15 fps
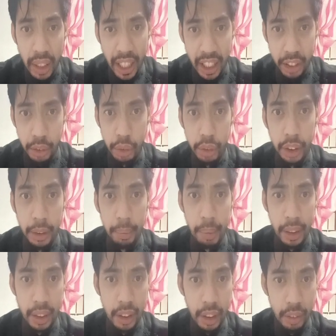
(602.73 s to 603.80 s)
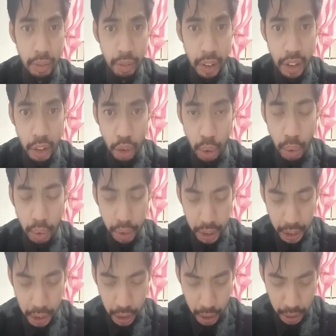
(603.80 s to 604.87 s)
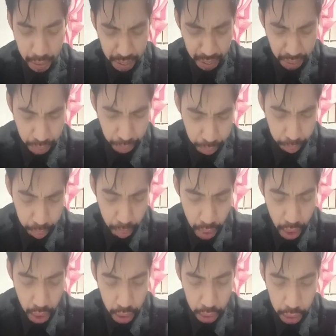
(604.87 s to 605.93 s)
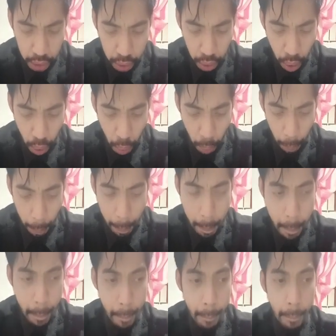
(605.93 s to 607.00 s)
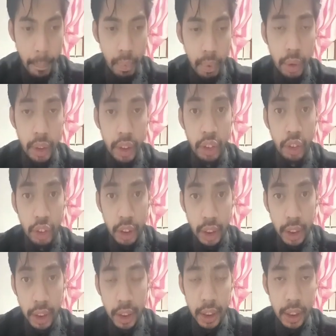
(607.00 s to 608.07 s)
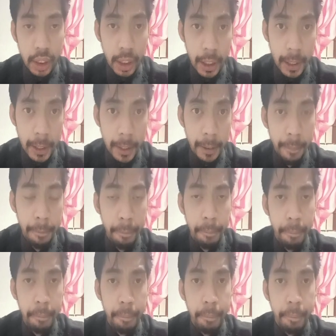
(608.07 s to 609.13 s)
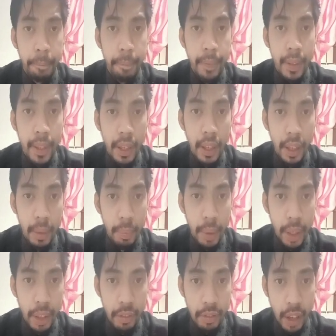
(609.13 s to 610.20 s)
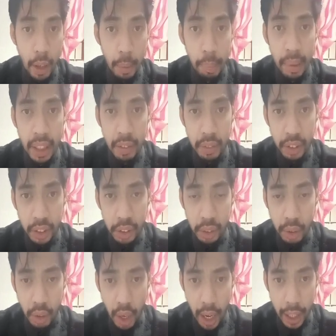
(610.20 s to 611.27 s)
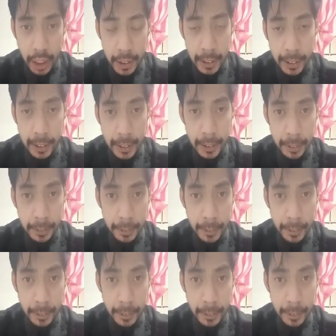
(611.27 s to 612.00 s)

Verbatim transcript: like a dream, but it feels so real. So, Christians and my fellow believers in Christ,